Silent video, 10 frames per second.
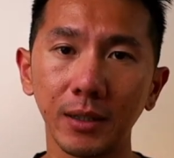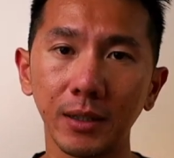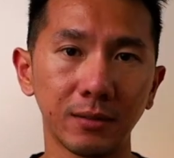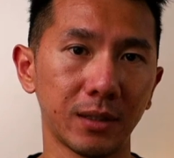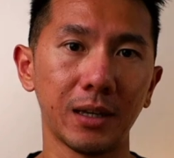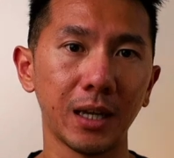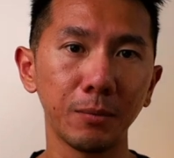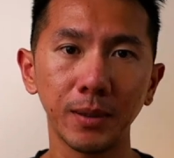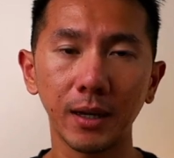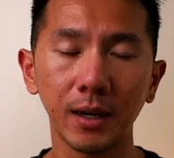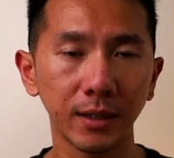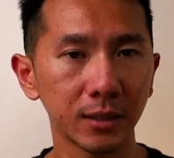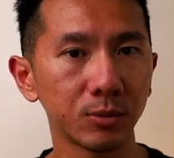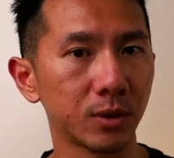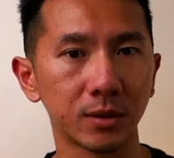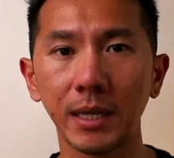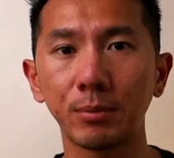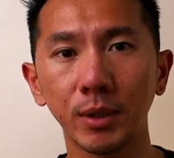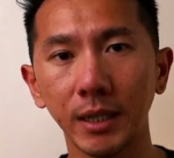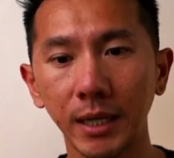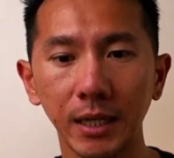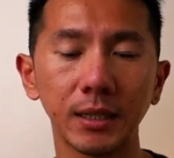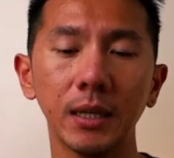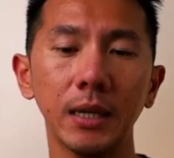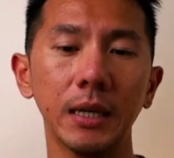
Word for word: and the A P I is deprecated,